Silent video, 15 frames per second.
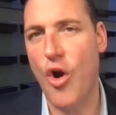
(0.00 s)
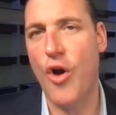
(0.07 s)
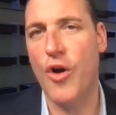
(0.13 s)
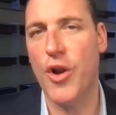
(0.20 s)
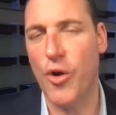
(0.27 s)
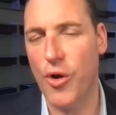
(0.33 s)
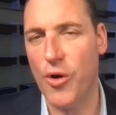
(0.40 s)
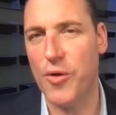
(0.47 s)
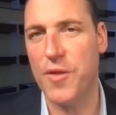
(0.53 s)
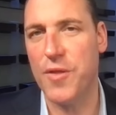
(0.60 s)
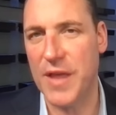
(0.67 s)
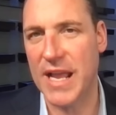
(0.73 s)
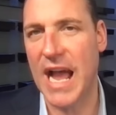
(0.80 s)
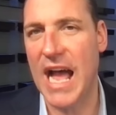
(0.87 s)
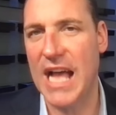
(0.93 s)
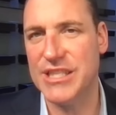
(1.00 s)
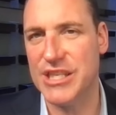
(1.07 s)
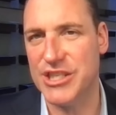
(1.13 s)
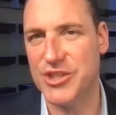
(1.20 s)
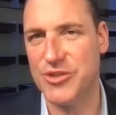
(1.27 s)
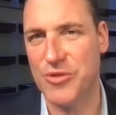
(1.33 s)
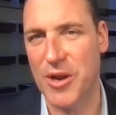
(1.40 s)
on earth, the Gaza
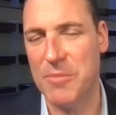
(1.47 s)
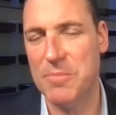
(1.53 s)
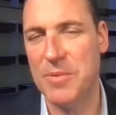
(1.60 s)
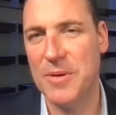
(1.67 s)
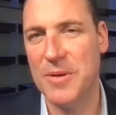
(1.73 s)
Strip.